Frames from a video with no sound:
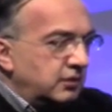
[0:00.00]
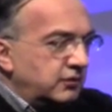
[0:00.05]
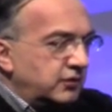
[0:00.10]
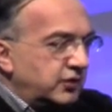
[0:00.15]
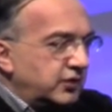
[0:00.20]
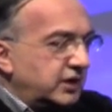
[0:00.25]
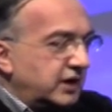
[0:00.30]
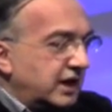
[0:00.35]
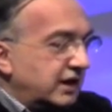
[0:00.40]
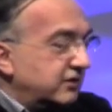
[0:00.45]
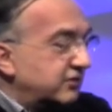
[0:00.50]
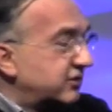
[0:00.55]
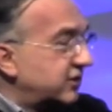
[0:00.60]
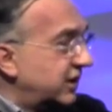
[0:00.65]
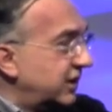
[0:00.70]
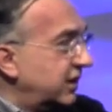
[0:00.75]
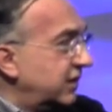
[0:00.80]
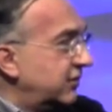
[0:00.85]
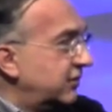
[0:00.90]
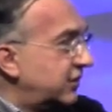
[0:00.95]
Very
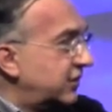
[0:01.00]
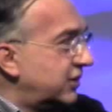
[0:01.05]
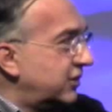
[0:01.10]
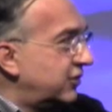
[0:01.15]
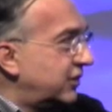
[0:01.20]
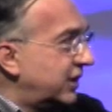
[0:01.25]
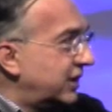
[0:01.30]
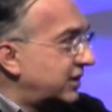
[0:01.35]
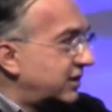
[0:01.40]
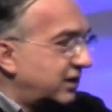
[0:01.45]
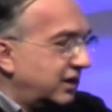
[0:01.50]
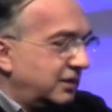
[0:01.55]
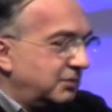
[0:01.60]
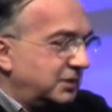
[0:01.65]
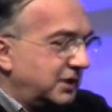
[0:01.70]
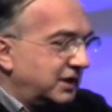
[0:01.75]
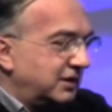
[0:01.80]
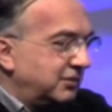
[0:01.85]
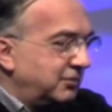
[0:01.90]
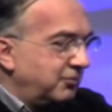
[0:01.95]
nicely, very gently,
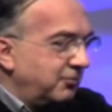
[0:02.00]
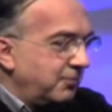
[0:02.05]
but